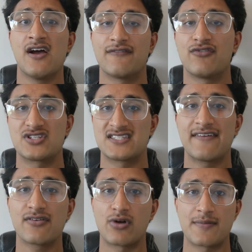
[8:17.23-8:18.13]
For
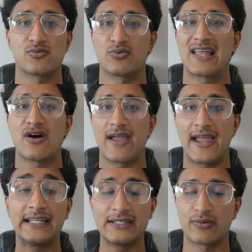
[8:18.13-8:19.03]
7 reps without
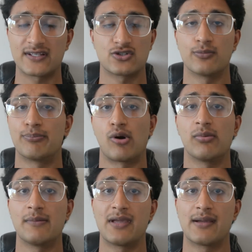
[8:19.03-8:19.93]
any rest, you'll
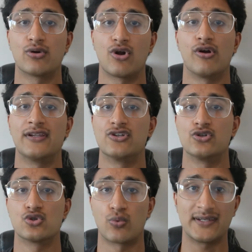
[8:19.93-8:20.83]
probably be able to only do
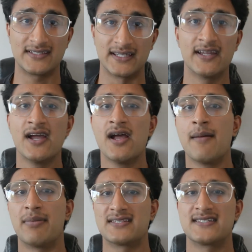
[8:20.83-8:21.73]
20.
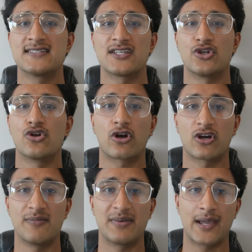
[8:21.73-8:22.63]
But since you're not going
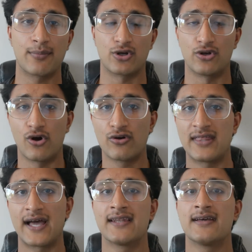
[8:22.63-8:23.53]
to be able to know
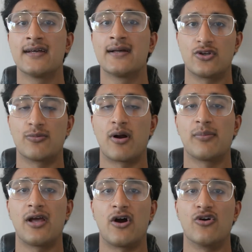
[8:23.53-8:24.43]
that, you'll
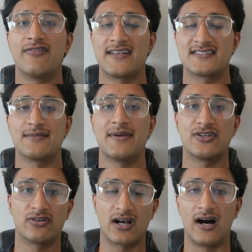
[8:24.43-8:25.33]
probably overestimate your
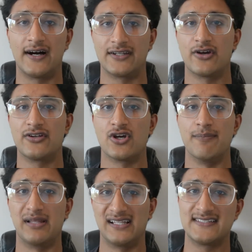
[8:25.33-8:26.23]
cardio and your
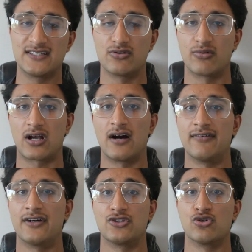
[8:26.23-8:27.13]
ability to
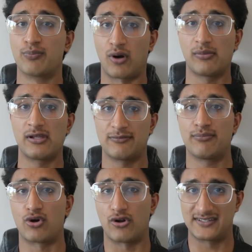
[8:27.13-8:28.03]
recover. You probably
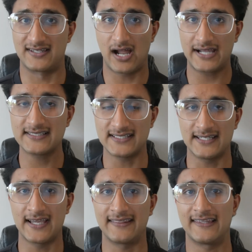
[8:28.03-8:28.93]
put on
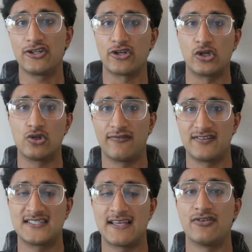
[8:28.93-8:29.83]
90 and think you can do it for
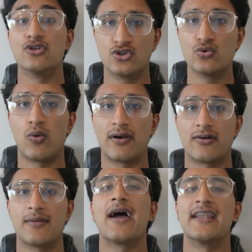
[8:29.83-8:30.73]
7, do 1
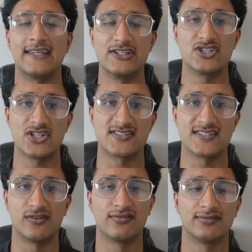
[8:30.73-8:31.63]
rep and injure
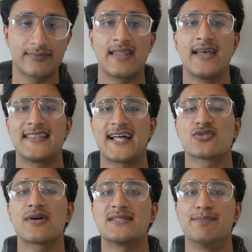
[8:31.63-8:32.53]
yourself. That's
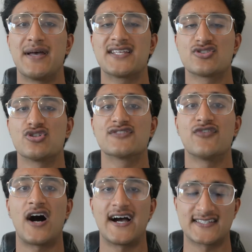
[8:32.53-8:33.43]
why it's best used
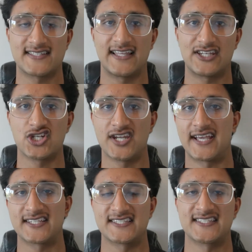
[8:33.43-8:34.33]
for isolation
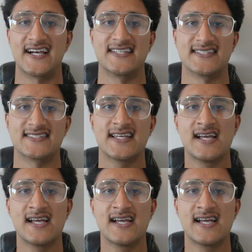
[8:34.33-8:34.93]
exercises.